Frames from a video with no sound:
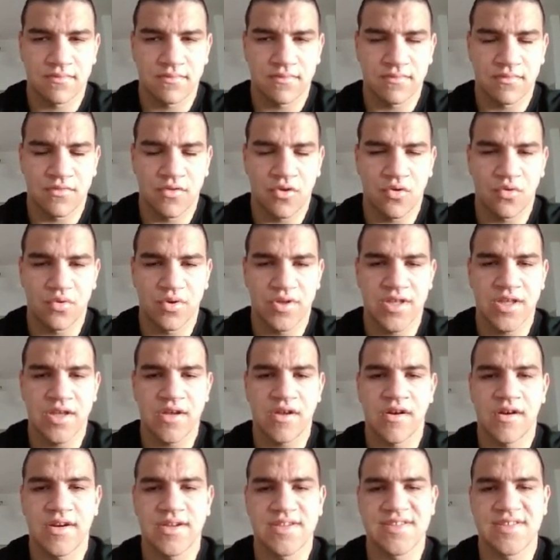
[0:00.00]
know
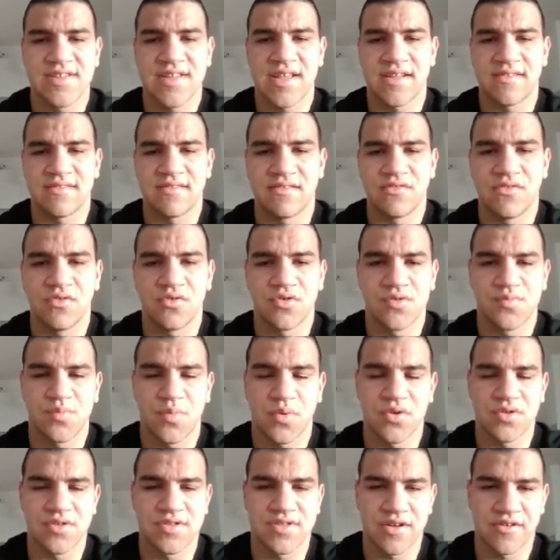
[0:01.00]
here is that those
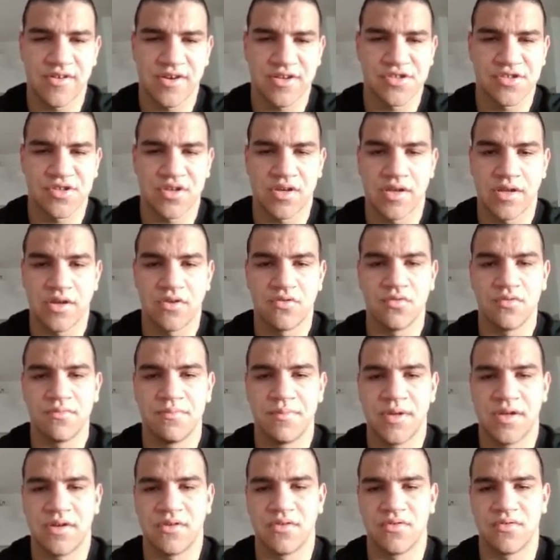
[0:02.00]
pawns are actually good
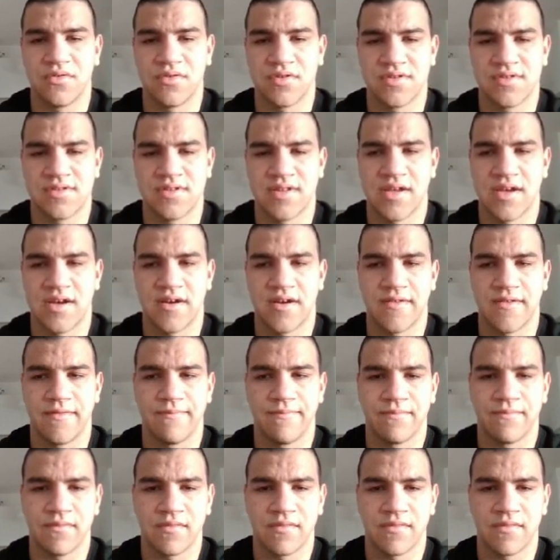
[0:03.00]
because they are